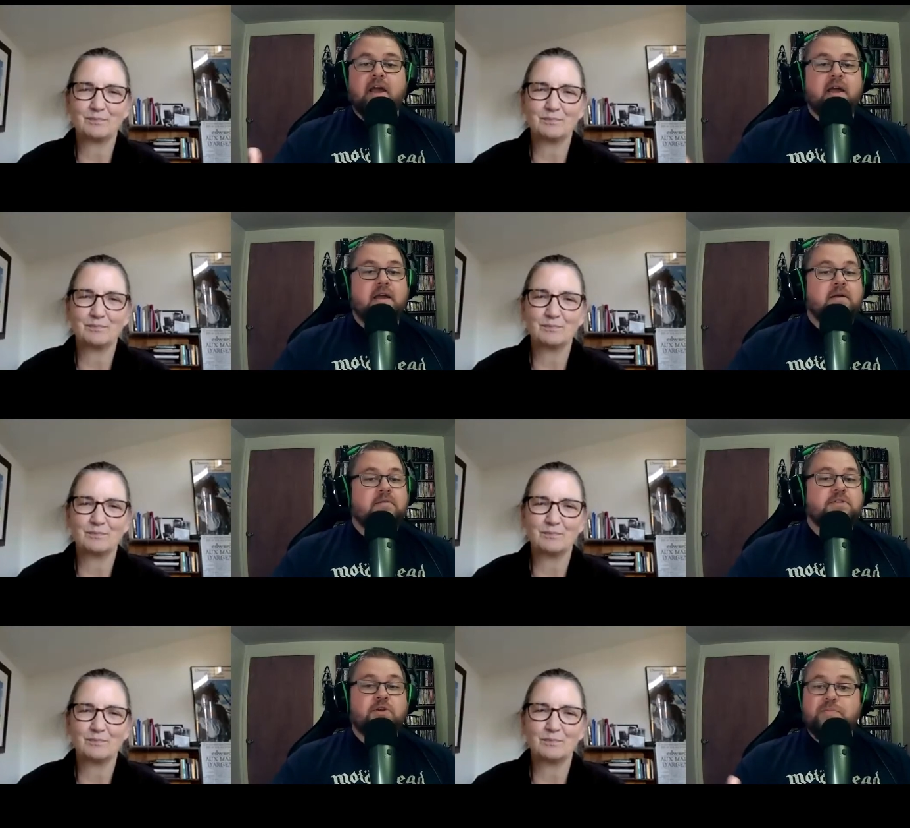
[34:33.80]

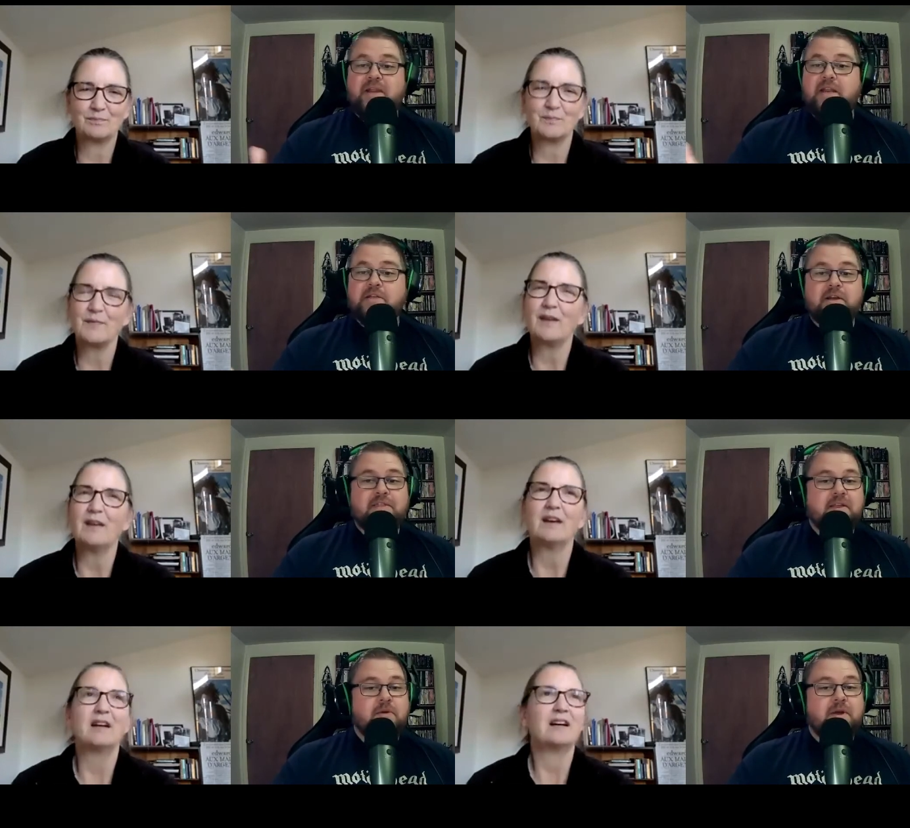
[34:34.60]
Speaker 1: uh social medias or
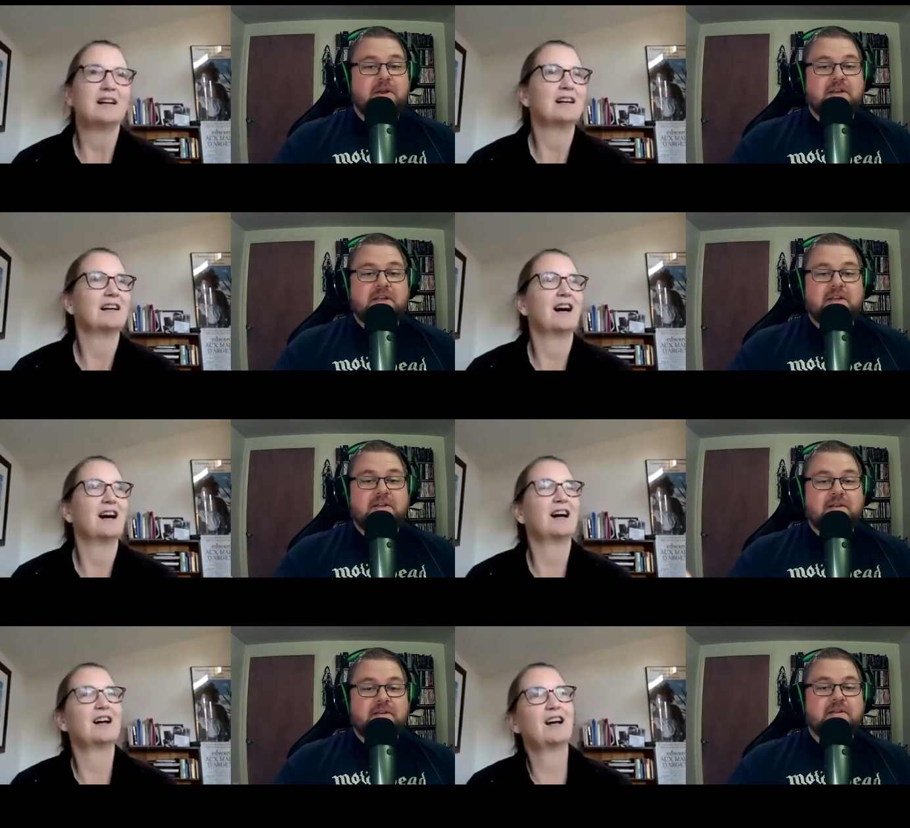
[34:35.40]
anything you're wanting
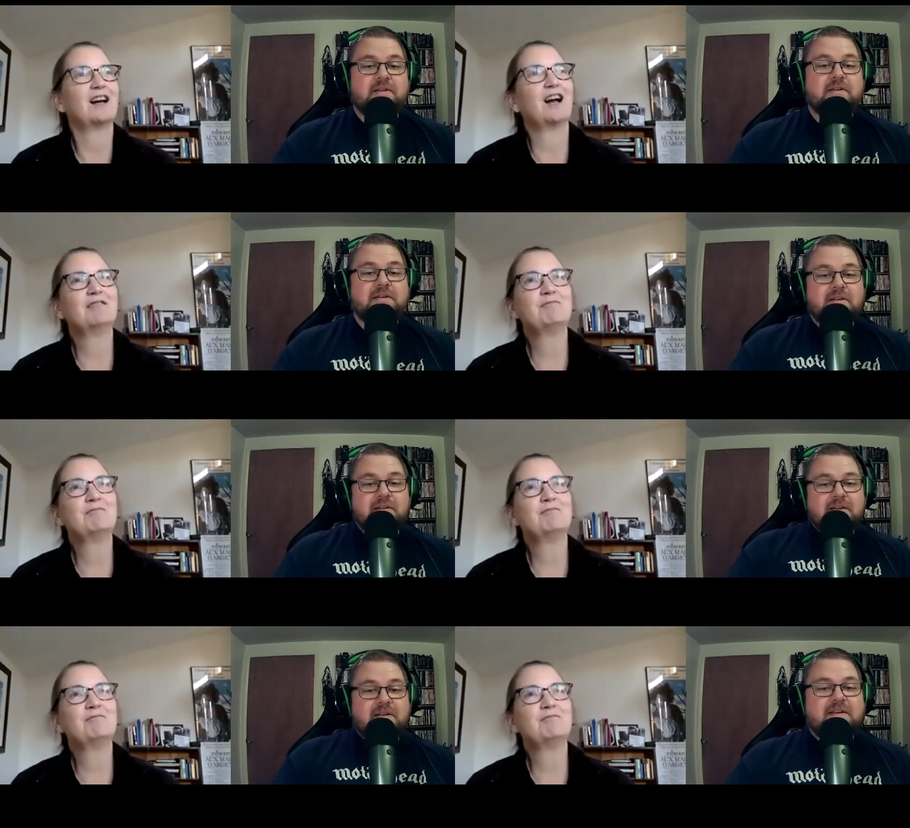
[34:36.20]
to
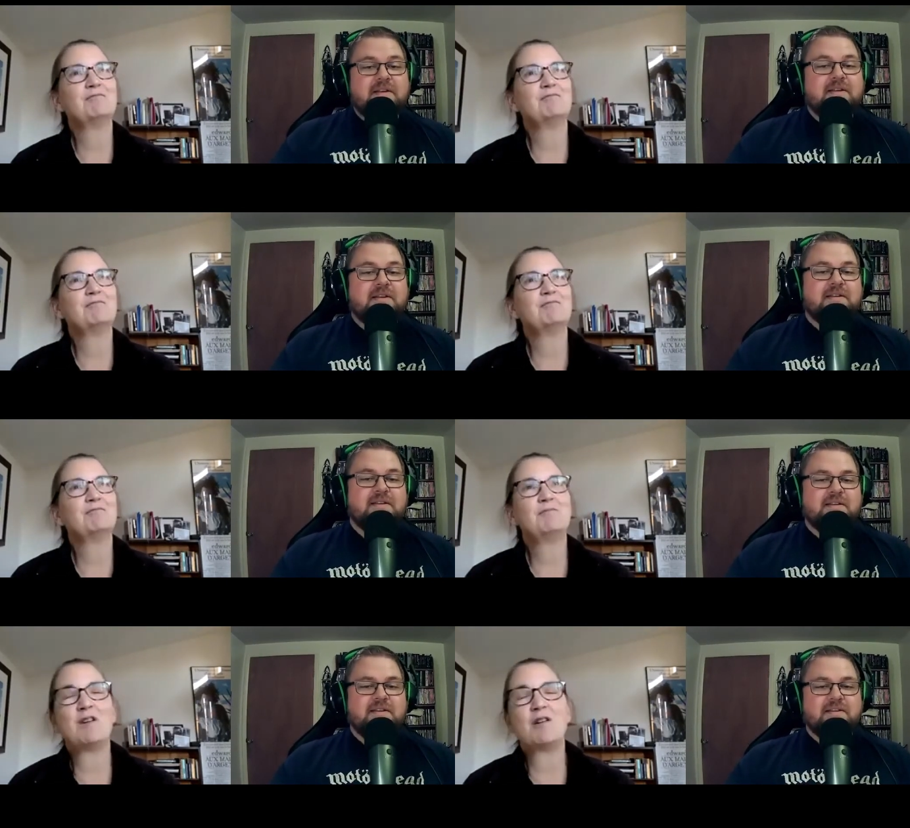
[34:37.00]
Speaker 2: no, I, well,
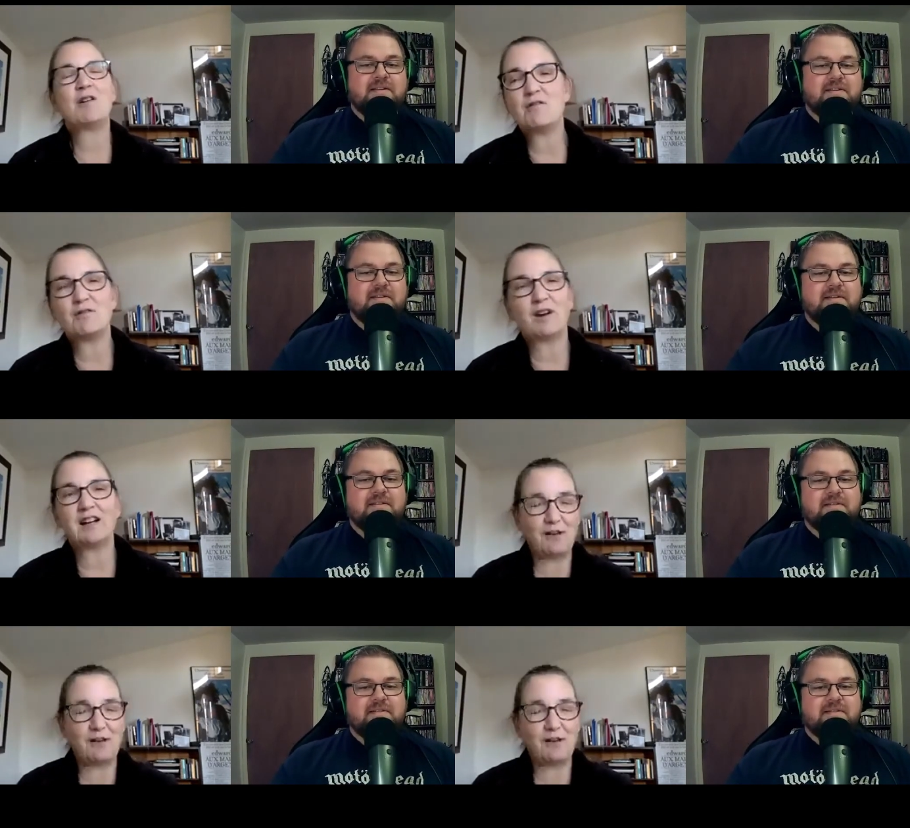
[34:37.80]
I'm very
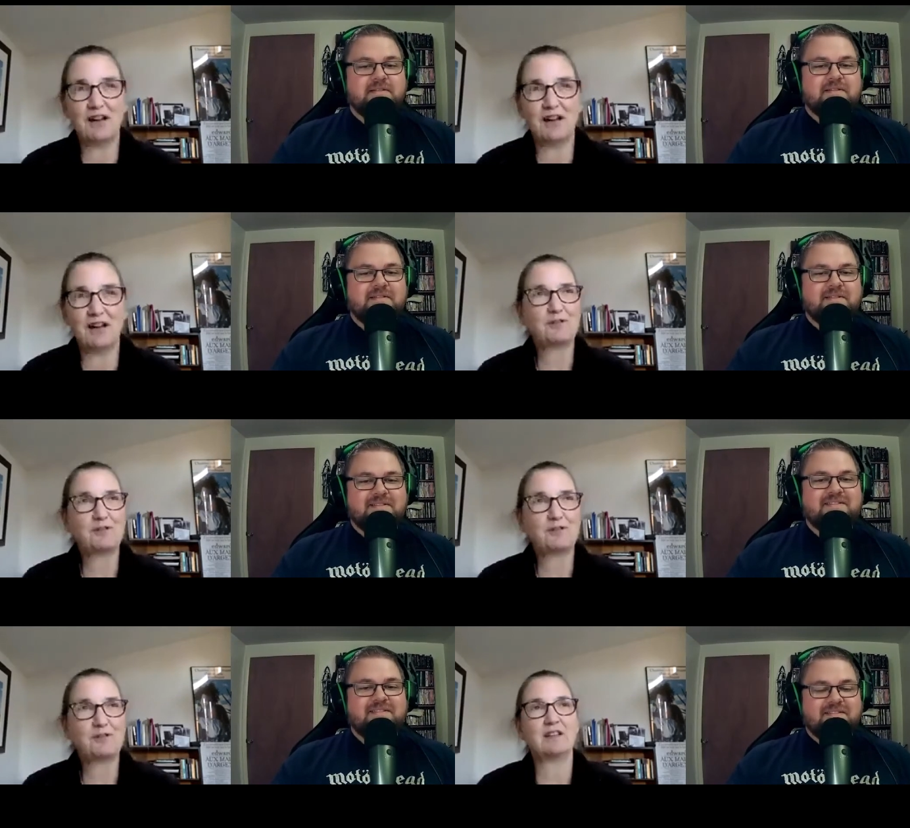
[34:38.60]
not social
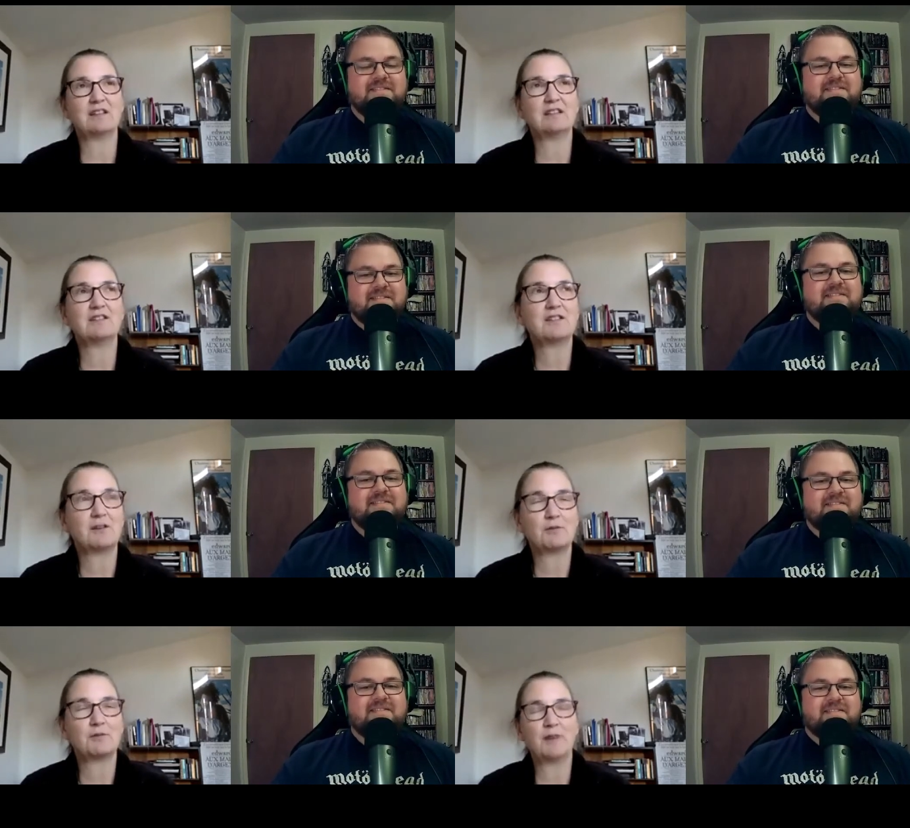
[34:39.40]
media, so
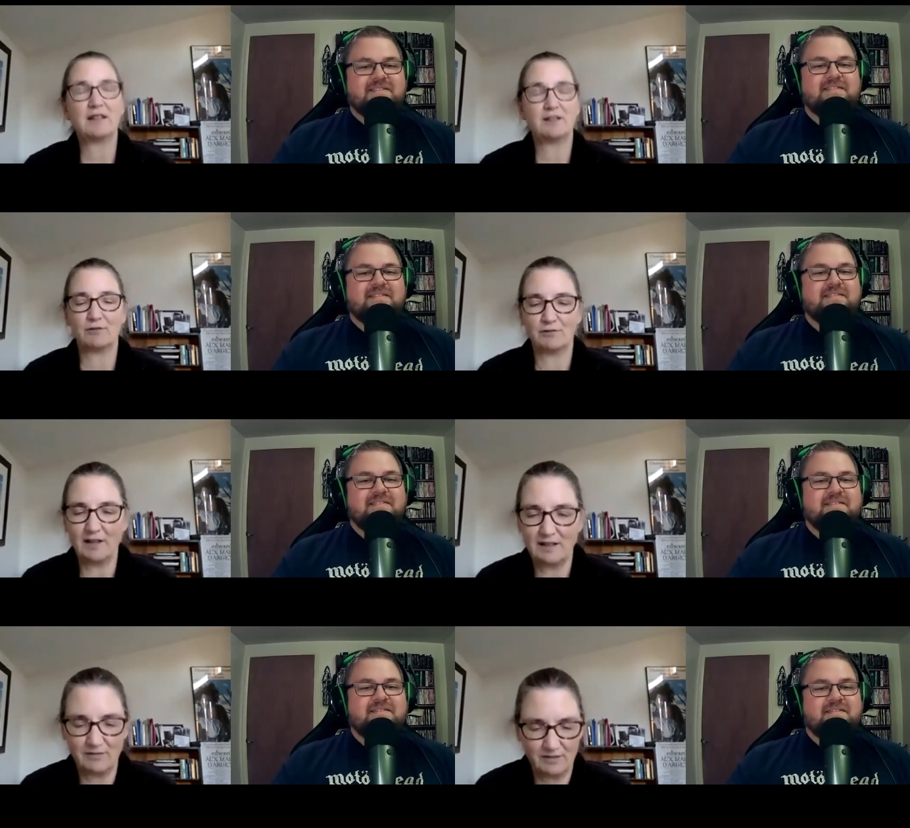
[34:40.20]
I don't
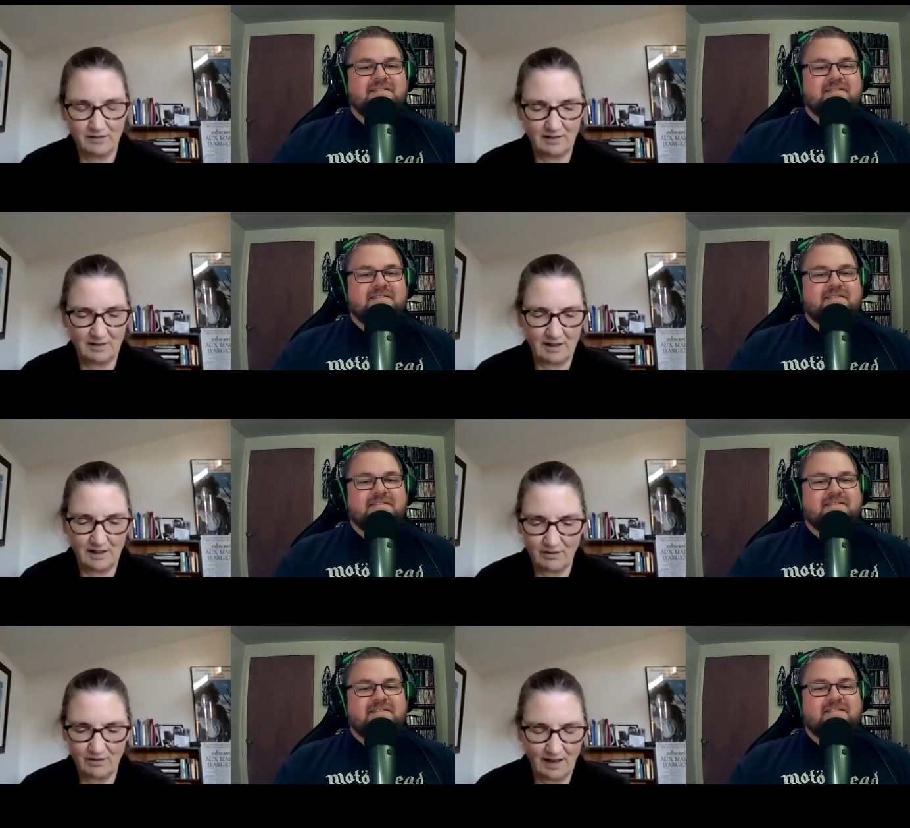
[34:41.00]
even I don't
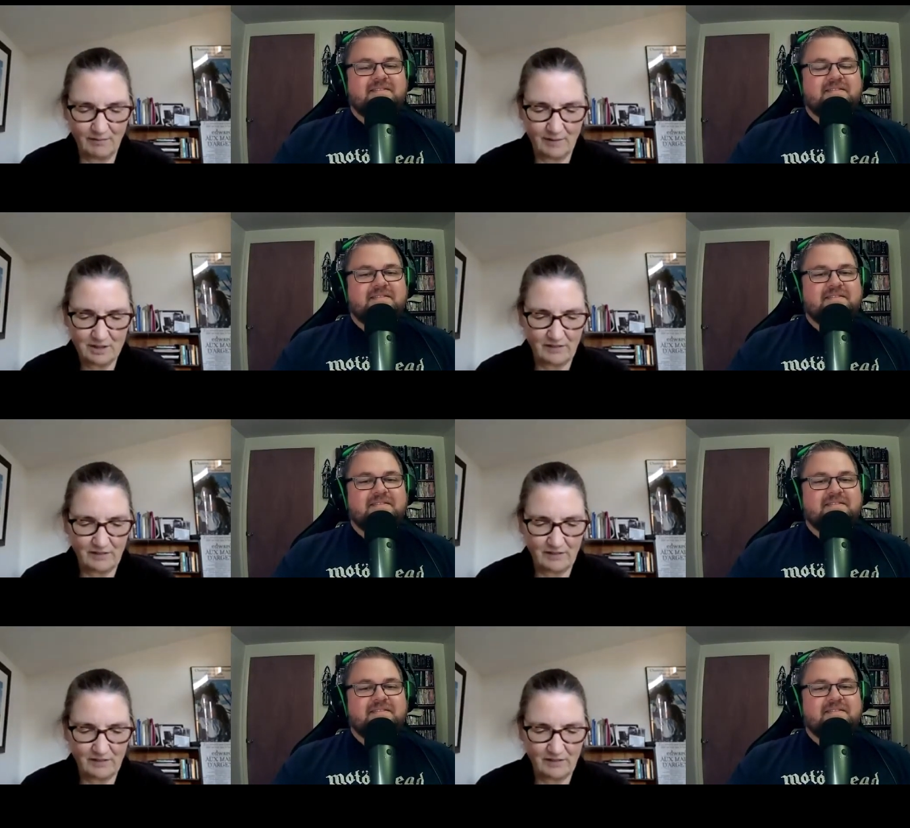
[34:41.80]
have much of